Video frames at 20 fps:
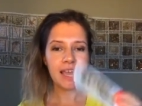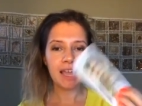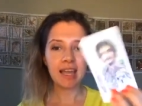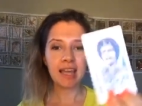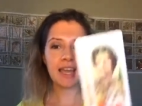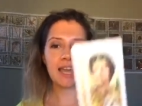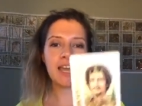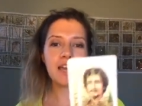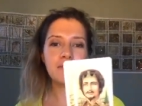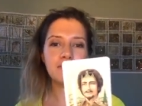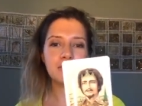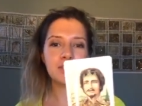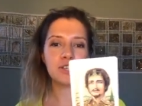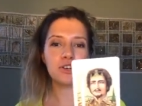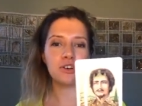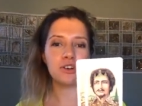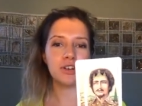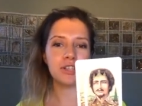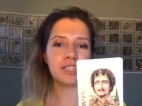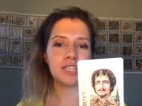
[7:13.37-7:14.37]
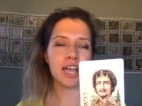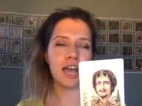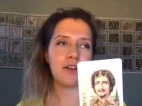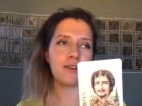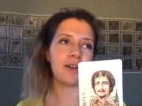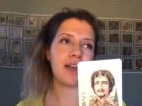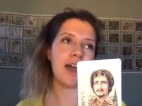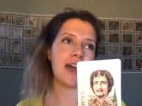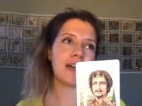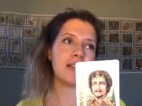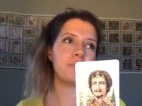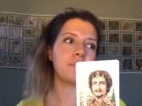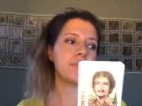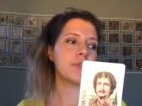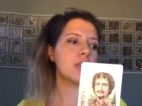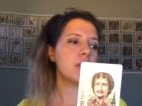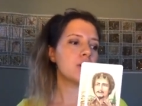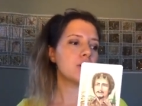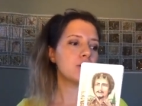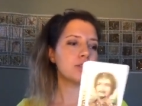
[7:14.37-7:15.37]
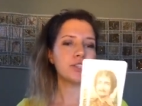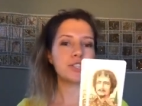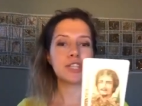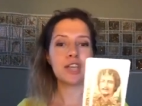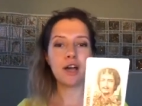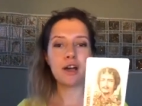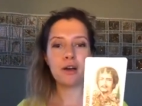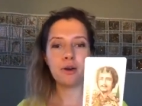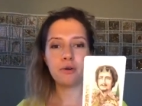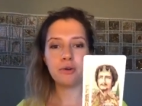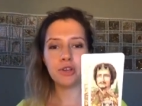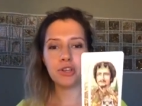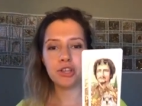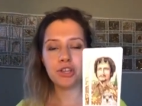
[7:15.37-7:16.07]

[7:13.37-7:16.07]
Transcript: King of Swords, okay, so